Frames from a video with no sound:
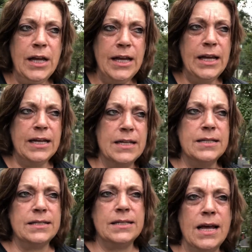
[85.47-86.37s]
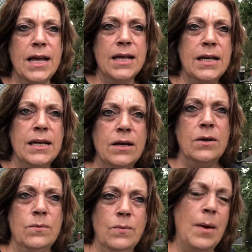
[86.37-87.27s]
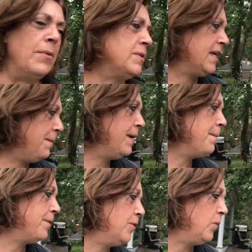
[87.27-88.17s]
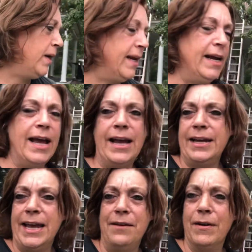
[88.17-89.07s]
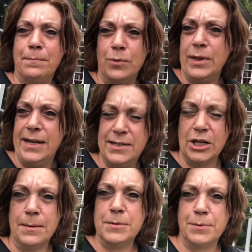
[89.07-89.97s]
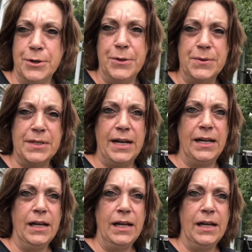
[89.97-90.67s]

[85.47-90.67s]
is I was keeping up on the weeding. I gave up when they stopped producing.